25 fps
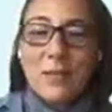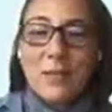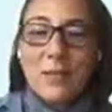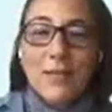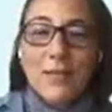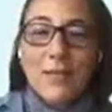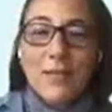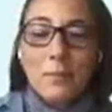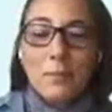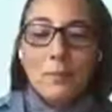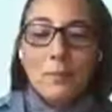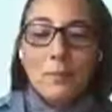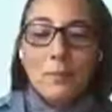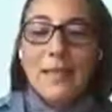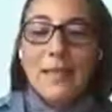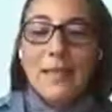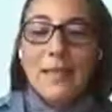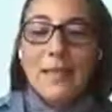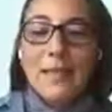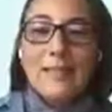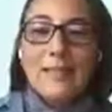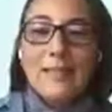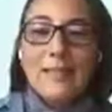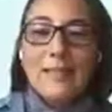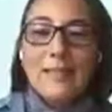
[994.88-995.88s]
Many
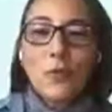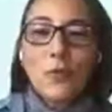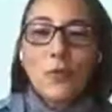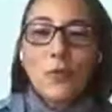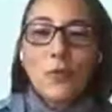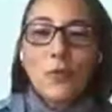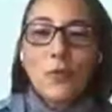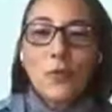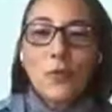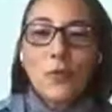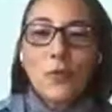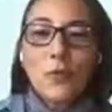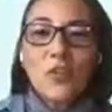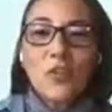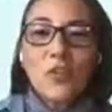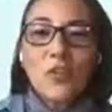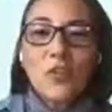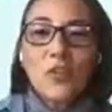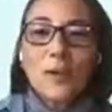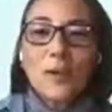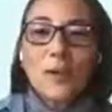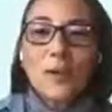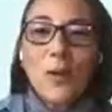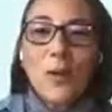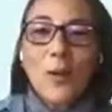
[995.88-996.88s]
people
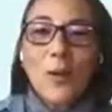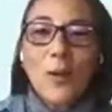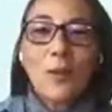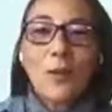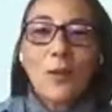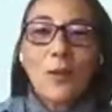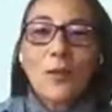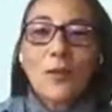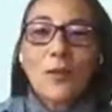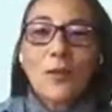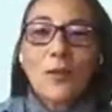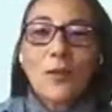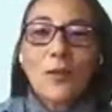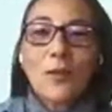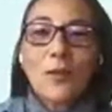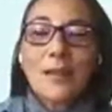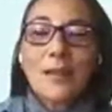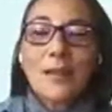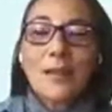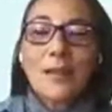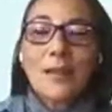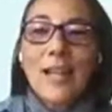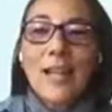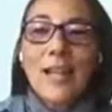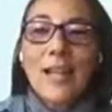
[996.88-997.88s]
make this confusion
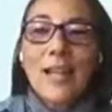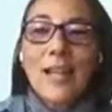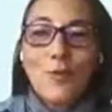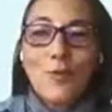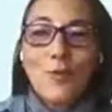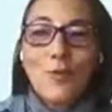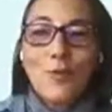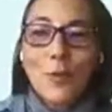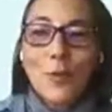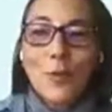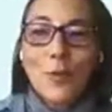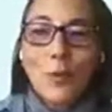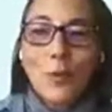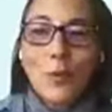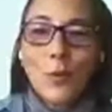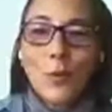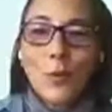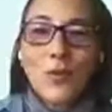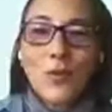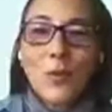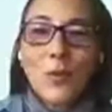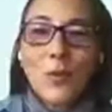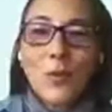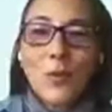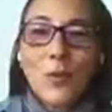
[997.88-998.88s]
about our
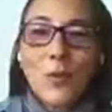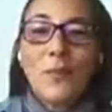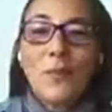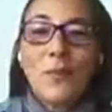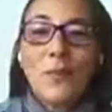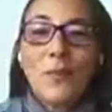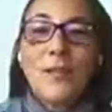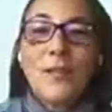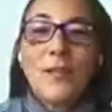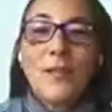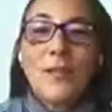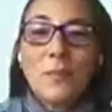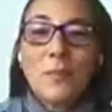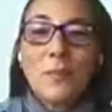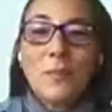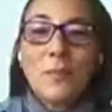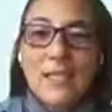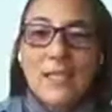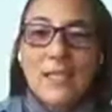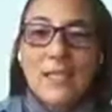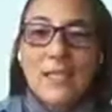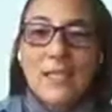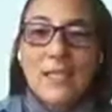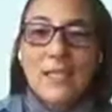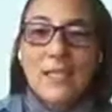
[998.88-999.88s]
life goals
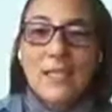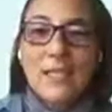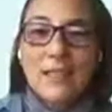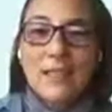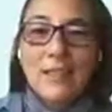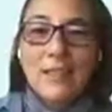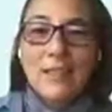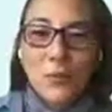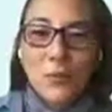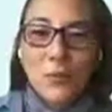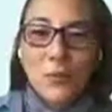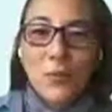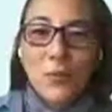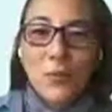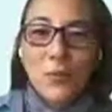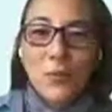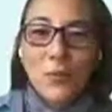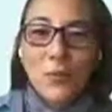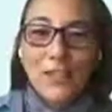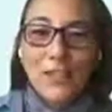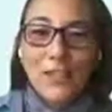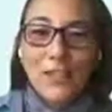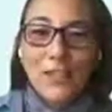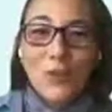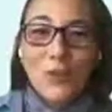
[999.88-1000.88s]
with the
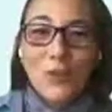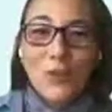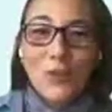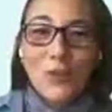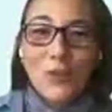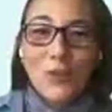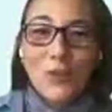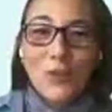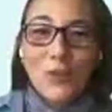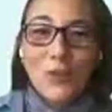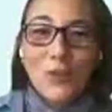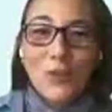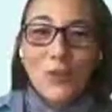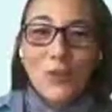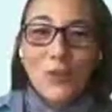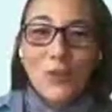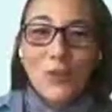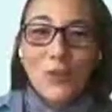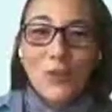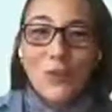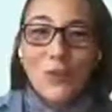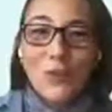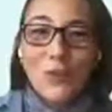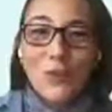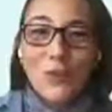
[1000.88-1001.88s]
meaning and the purpose
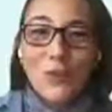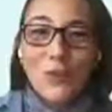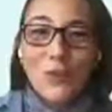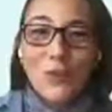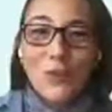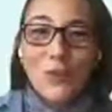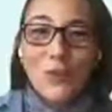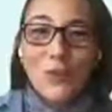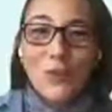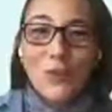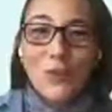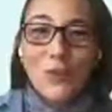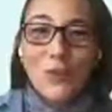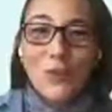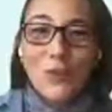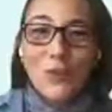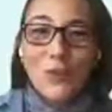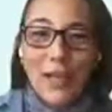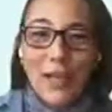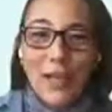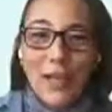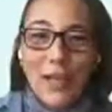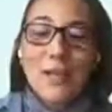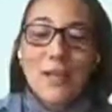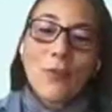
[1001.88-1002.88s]
that you have.
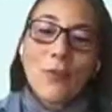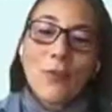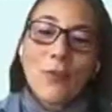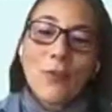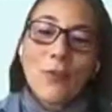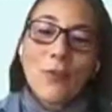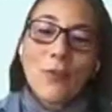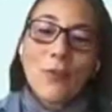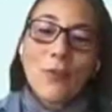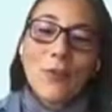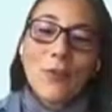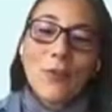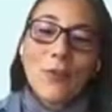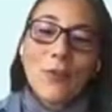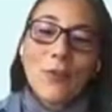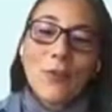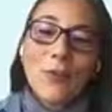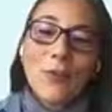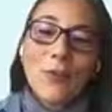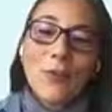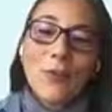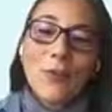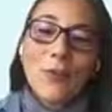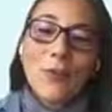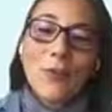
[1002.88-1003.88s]
So
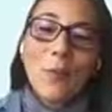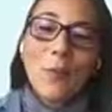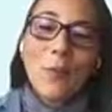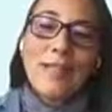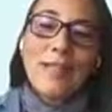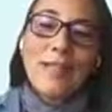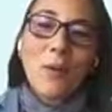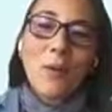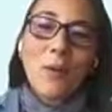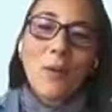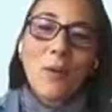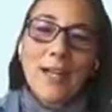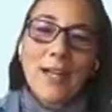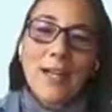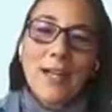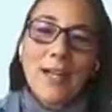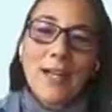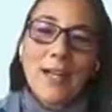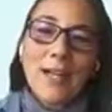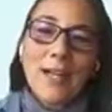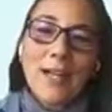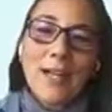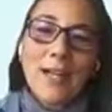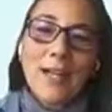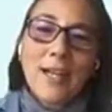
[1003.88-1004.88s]
many
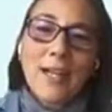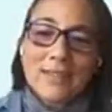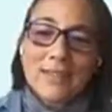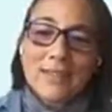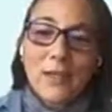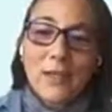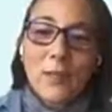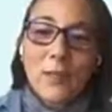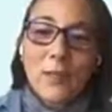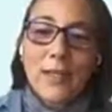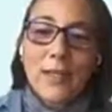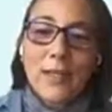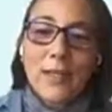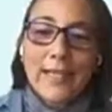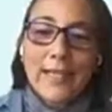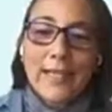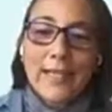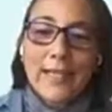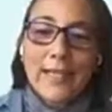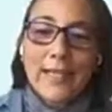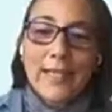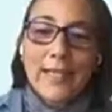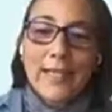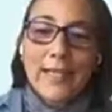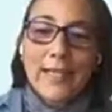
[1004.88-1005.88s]
times what I
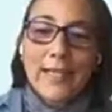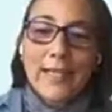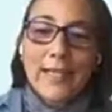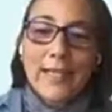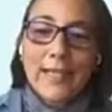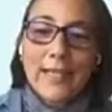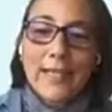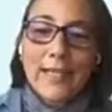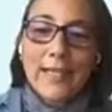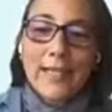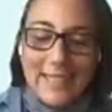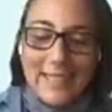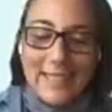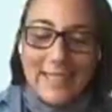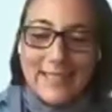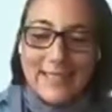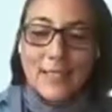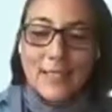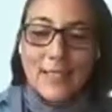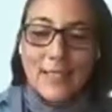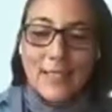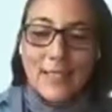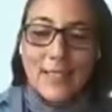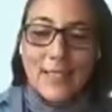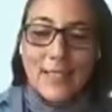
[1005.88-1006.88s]
ask the
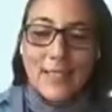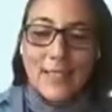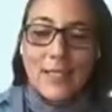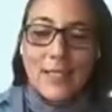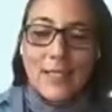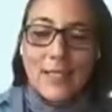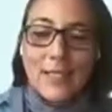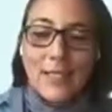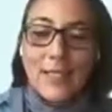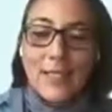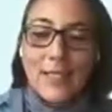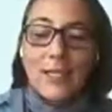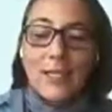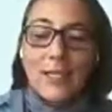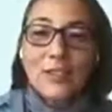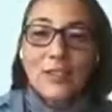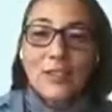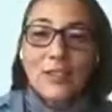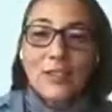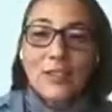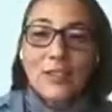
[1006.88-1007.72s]
people is,